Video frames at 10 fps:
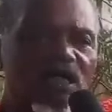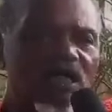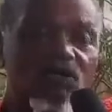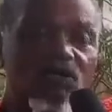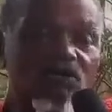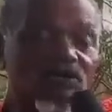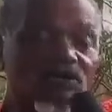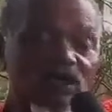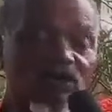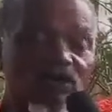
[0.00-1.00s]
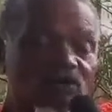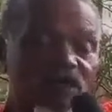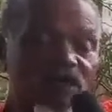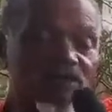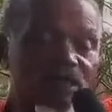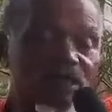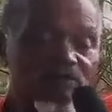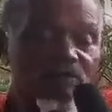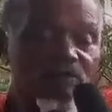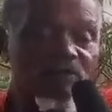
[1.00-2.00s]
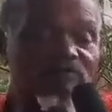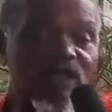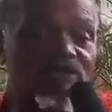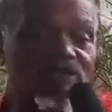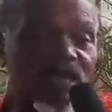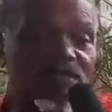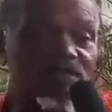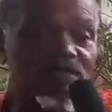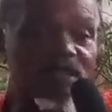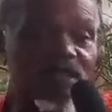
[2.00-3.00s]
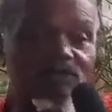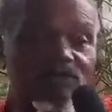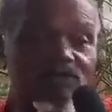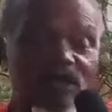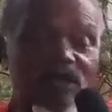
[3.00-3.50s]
a lot of us are not well. Like me, I'm having arthritis, and I know